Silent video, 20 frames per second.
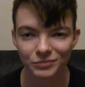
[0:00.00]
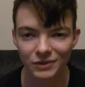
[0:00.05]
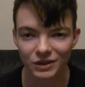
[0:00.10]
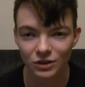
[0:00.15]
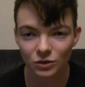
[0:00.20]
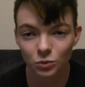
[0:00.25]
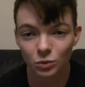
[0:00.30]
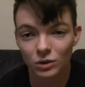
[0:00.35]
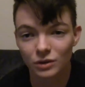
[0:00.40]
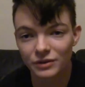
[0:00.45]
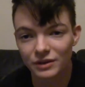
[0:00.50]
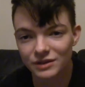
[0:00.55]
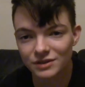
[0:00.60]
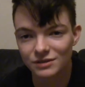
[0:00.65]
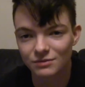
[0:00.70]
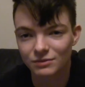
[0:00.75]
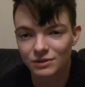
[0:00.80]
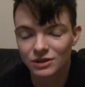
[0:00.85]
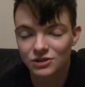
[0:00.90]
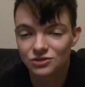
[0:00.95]
in a world that
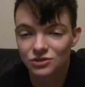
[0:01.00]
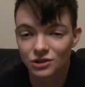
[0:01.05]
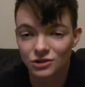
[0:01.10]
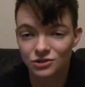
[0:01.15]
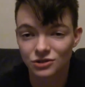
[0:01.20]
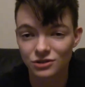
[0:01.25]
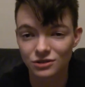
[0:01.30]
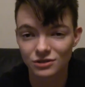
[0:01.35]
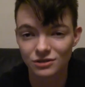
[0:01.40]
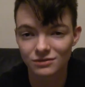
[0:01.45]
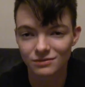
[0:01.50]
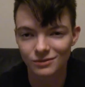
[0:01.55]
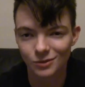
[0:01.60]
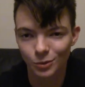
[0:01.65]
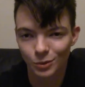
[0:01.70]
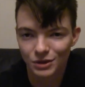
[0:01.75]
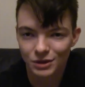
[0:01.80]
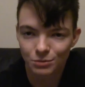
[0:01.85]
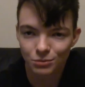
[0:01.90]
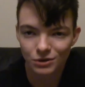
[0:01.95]
isn't really structured
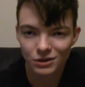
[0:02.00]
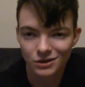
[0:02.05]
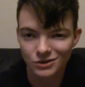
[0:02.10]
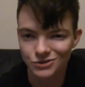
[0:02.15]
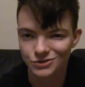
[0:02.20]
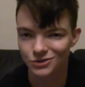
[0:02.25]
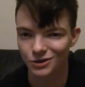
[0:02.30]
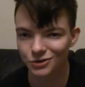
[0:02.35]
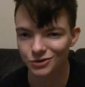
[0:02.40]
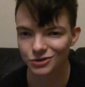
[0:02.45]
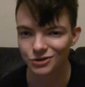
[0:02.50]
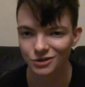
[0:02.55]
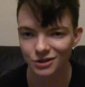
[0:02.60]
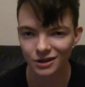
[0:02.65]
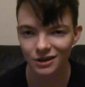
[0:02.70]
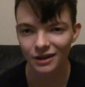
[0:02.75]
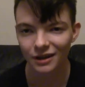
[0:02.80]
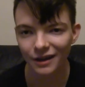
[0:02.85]
the way their brain is structured.